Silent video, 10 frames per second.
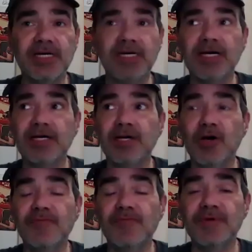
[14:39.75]

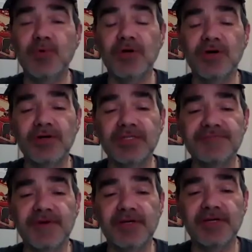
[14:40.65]
COVID world as
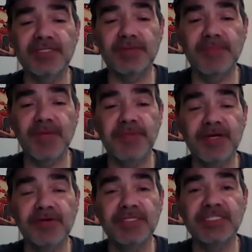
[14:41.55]
far as
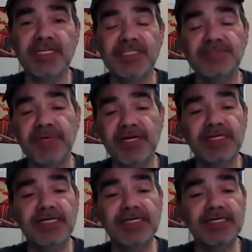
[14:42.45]
appearances, but
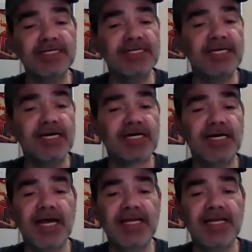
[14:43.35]

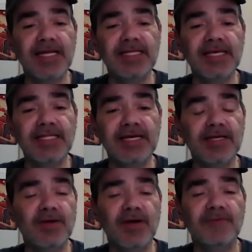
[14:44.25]
anything that you
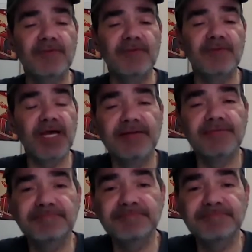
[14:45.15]
have planned?